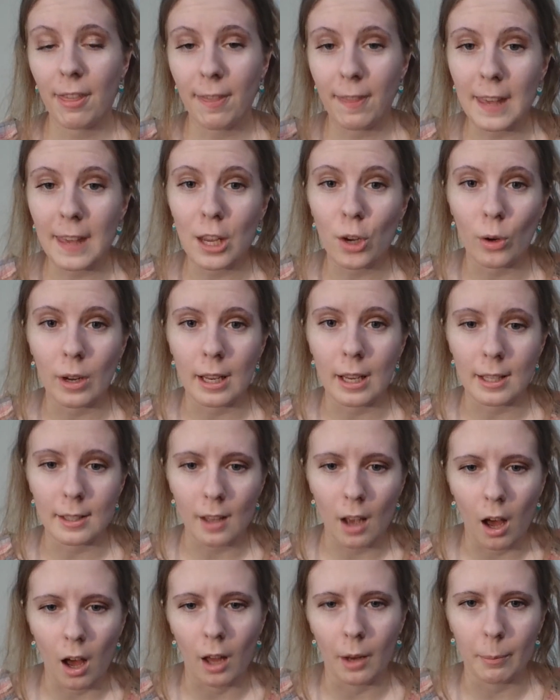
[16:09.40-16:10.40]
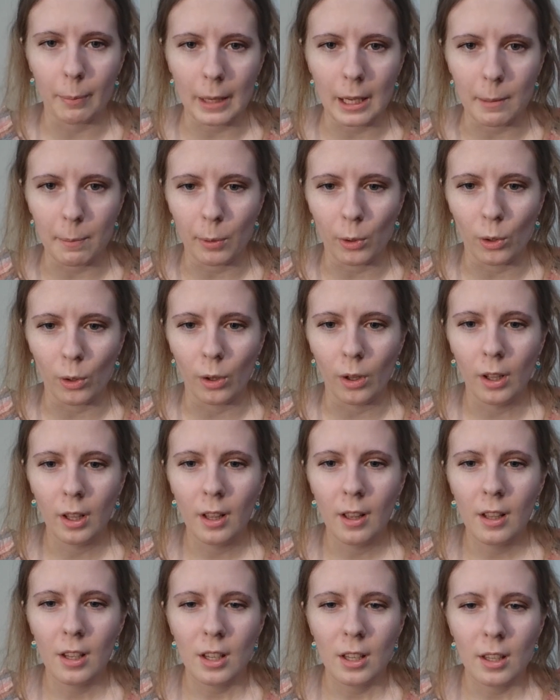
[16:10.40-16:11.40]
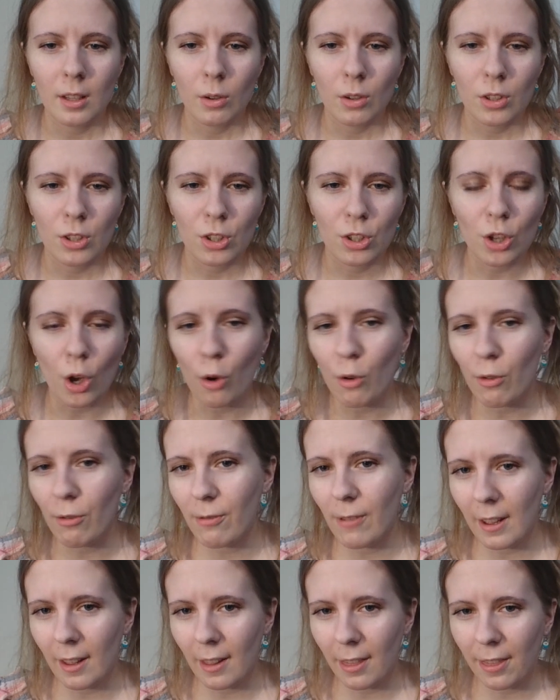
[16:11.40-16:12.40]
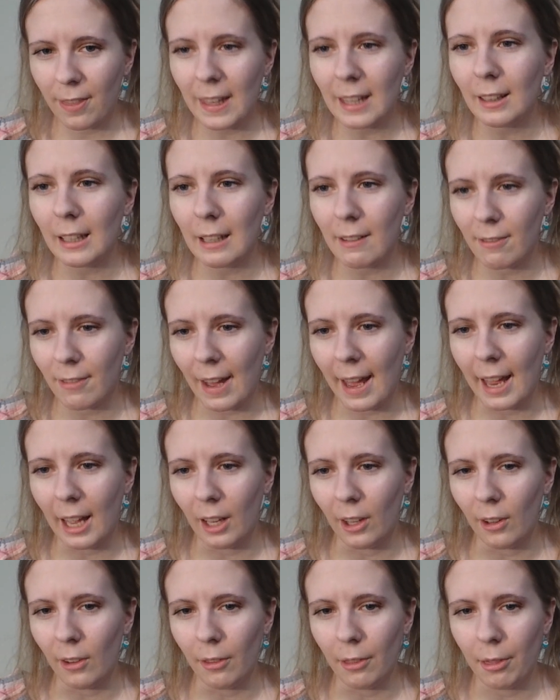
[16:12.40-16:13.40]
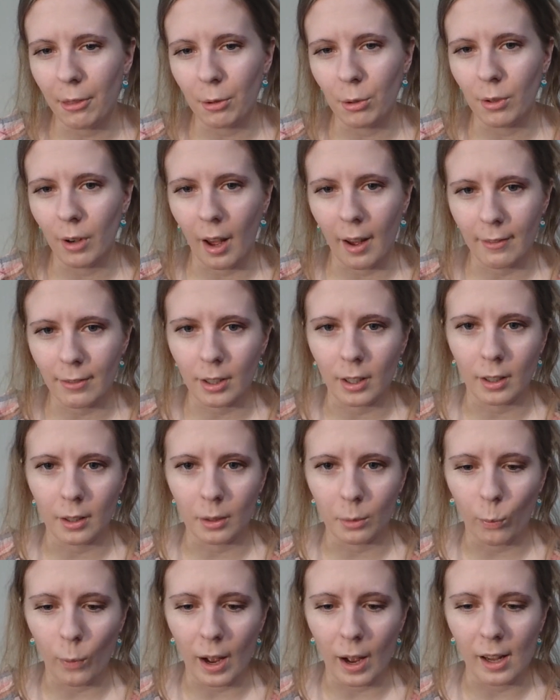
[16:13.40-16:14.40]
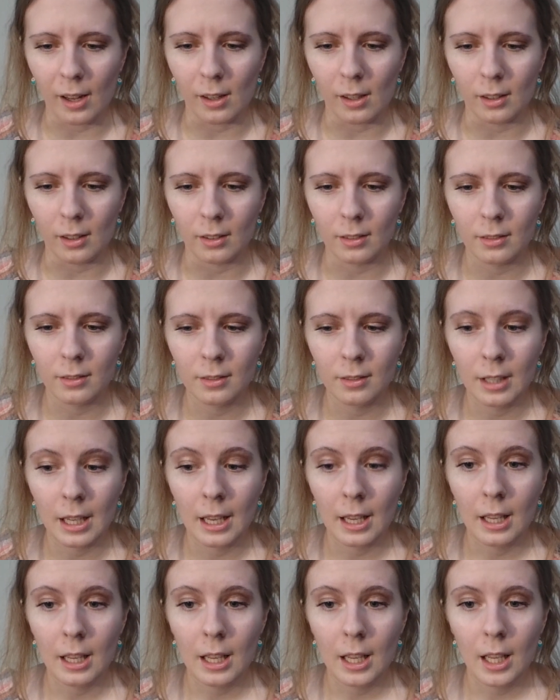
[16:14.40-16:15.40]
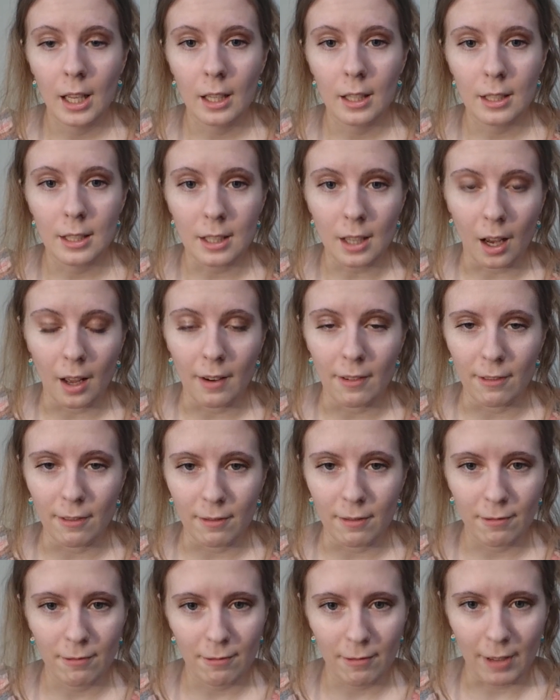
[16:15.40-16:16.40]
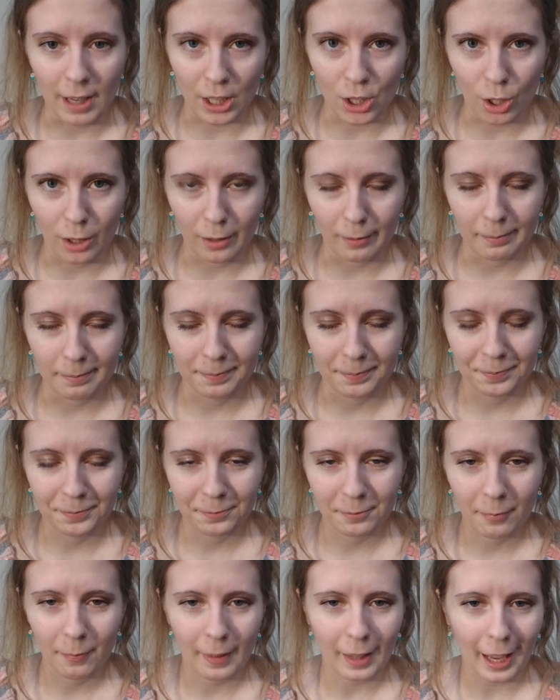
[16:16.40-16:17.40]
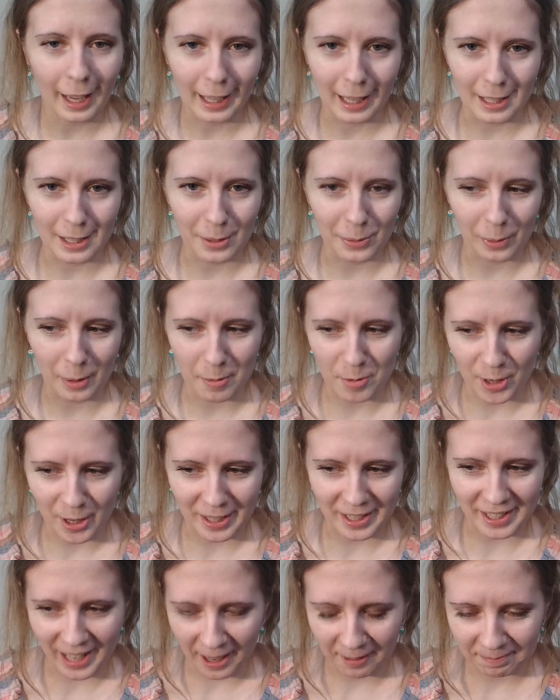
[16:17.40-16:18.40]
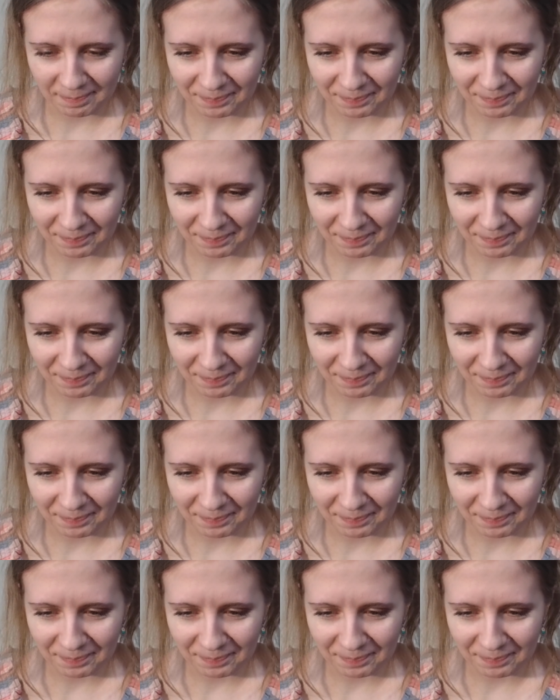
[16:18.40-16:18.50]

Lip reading: theories on people so thinly veiled through not very well done fiction, I guess is what I'm trying to say.